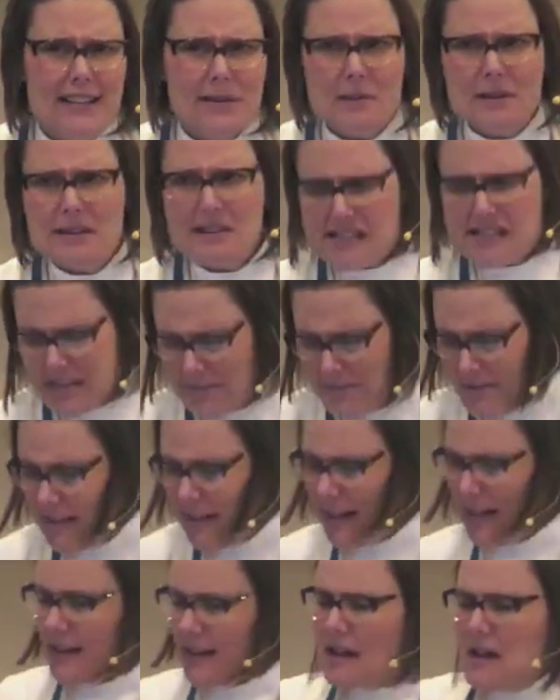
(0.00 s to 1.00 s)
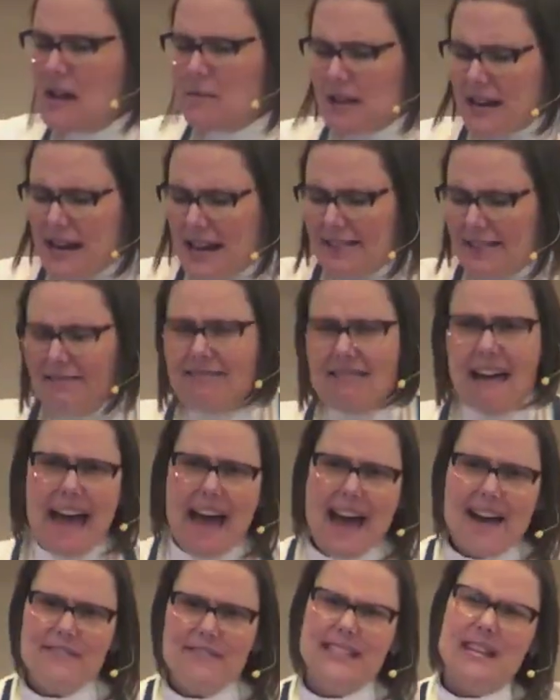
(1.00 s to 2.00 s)
as being a comedian, but he
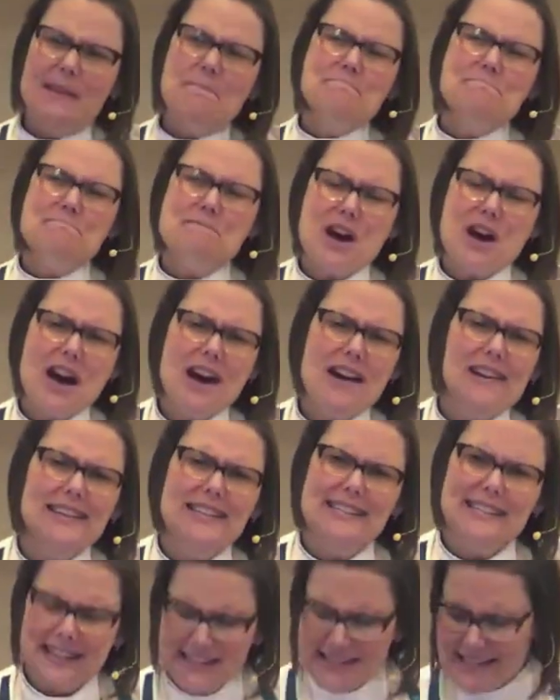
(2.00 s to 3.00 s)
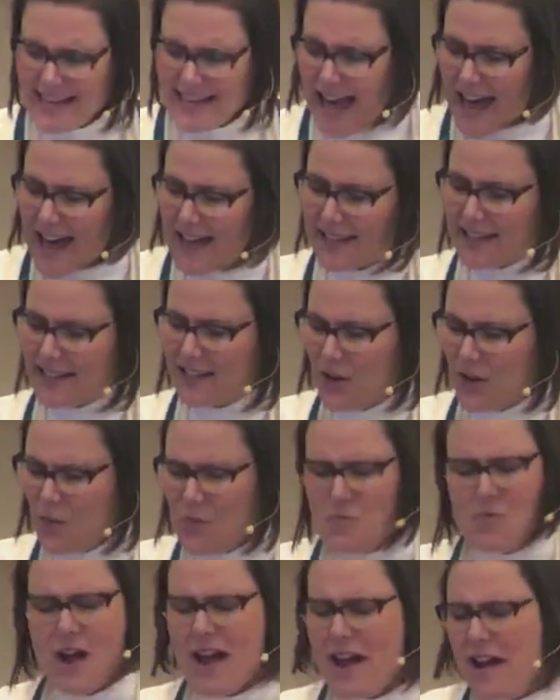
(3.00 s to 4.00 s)
laughs, he mocks death.
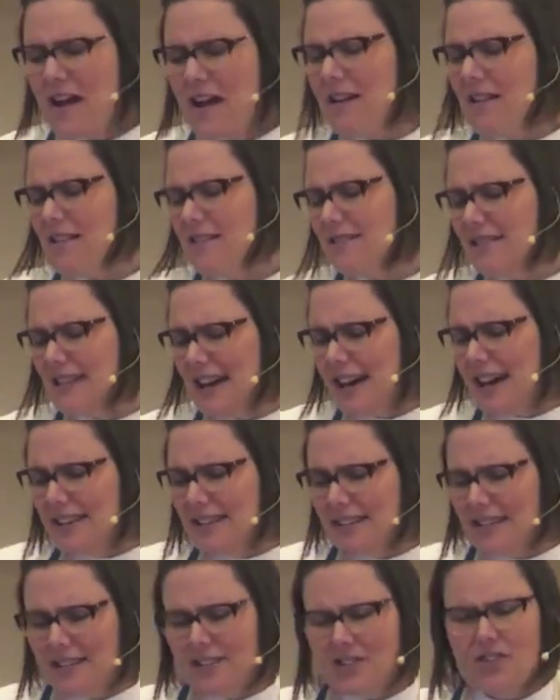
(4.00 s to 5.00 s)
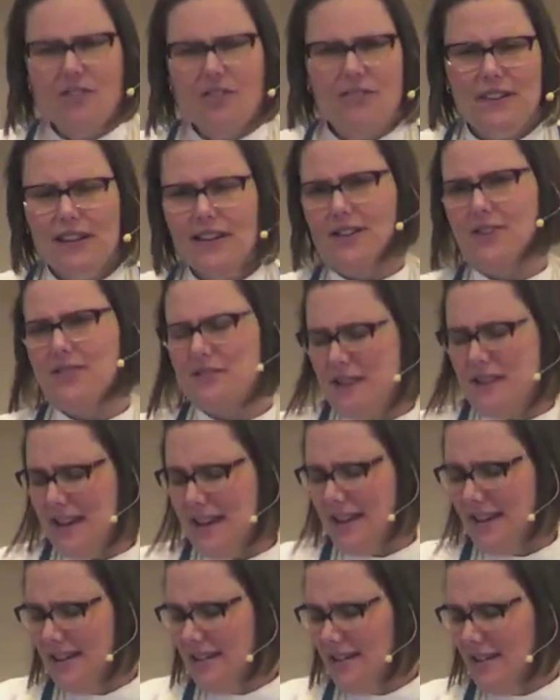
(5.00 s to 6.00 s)
Where, O death, is your
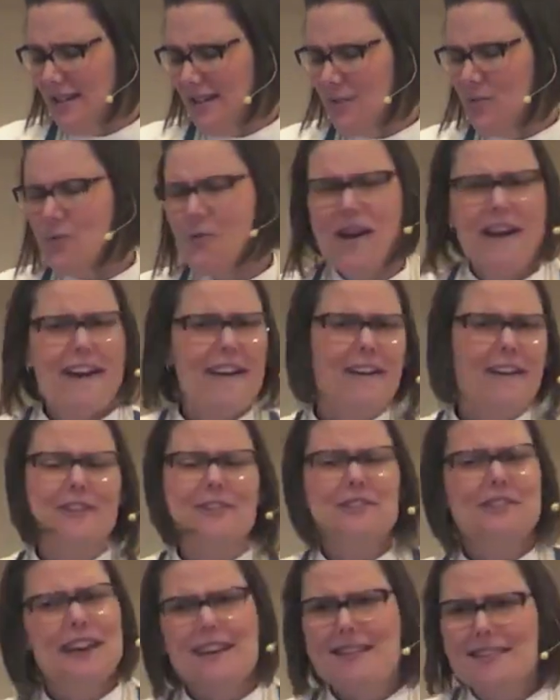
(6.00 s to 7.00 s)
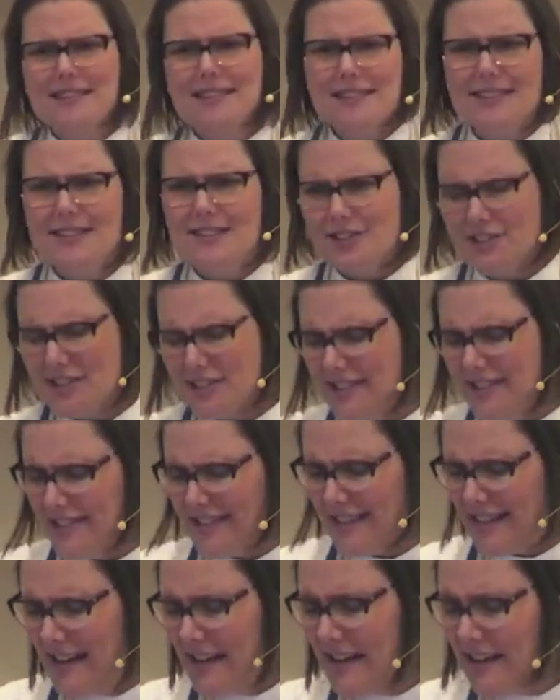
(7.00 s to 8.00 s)
victory? Where, O death, is your
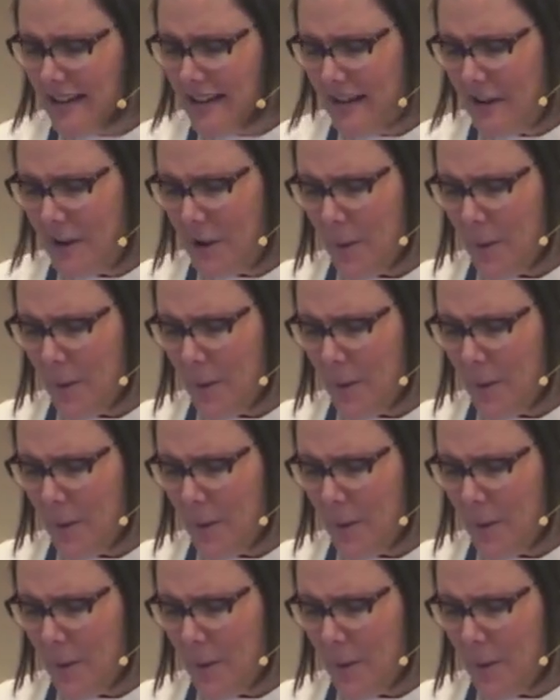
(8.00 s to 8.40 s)
sting?